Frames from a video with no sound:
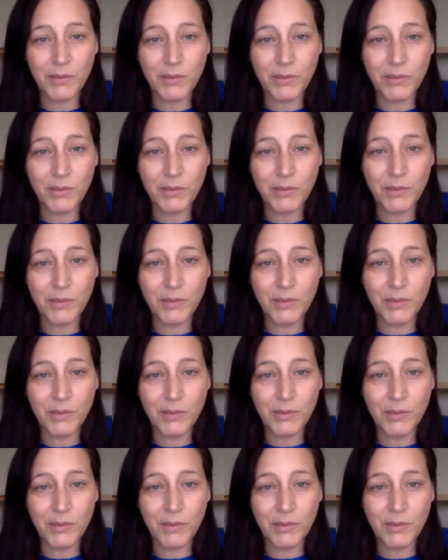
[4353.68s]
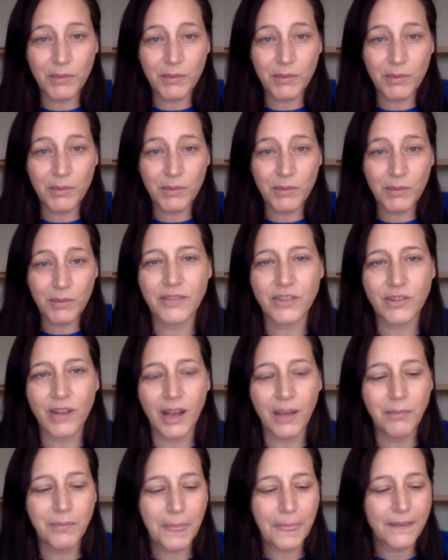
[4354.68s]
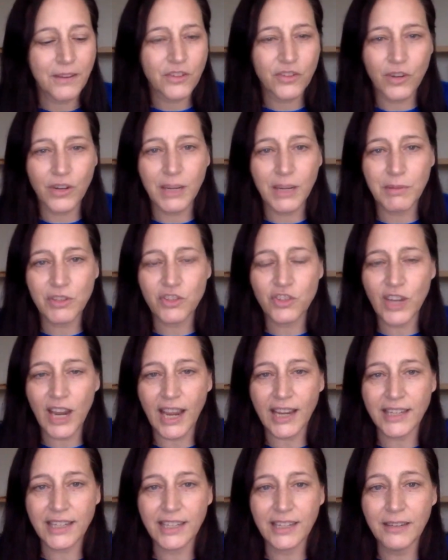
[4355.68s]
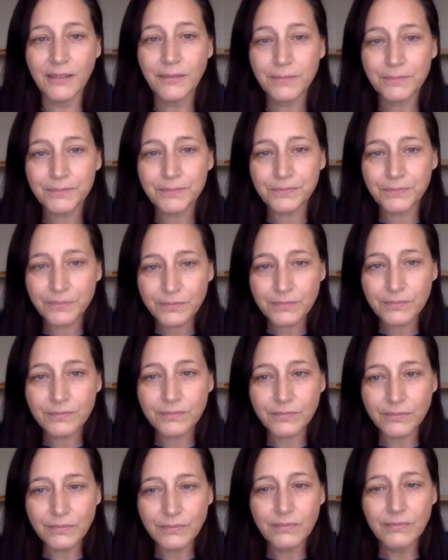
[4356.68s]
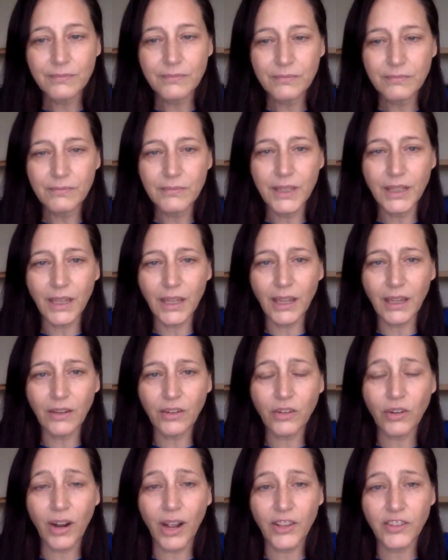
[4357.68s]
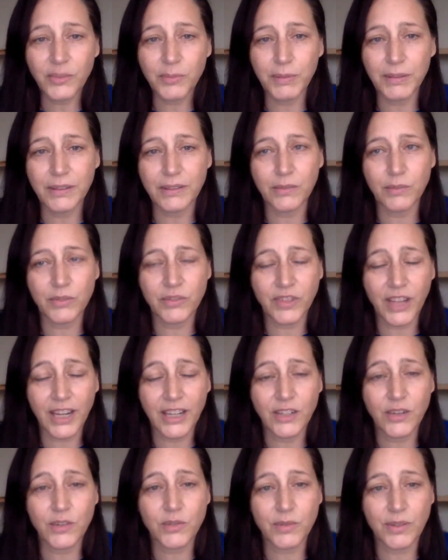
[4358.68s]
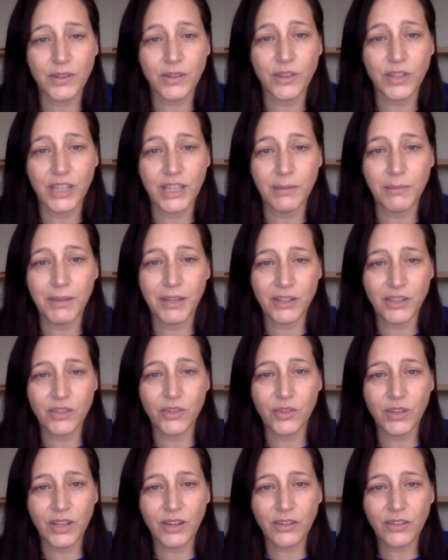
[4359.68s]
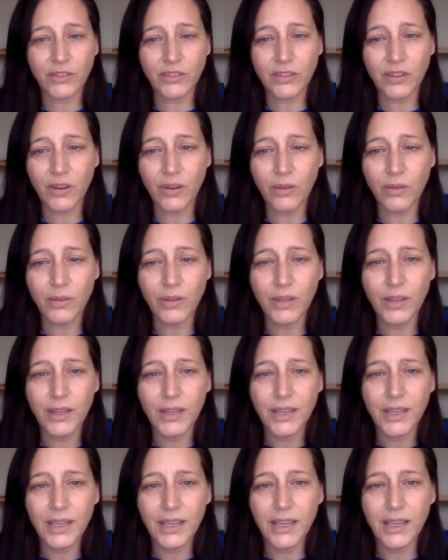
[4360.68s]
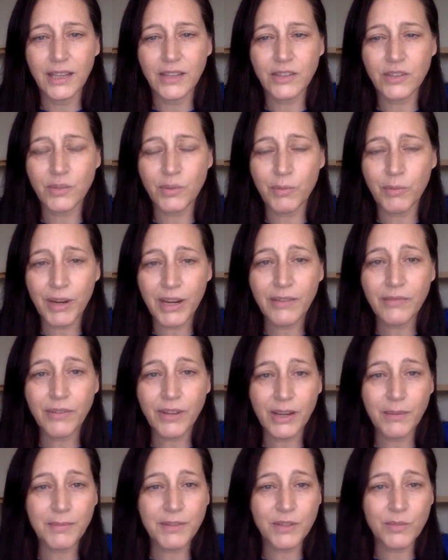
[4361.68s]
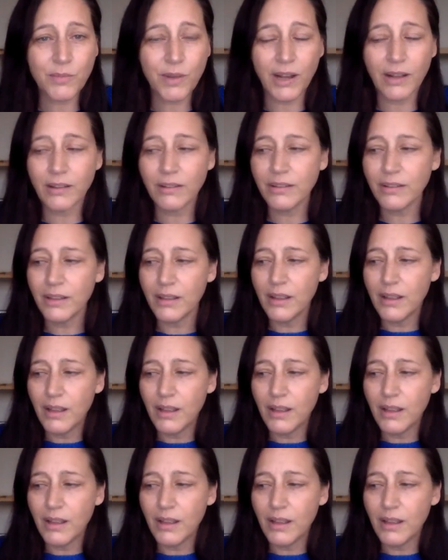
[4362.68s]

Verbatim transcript: So if you could lift her up, her name is Jackie, and her husband was diagnosed with leukemia two years ago, and so we're praying for him as well.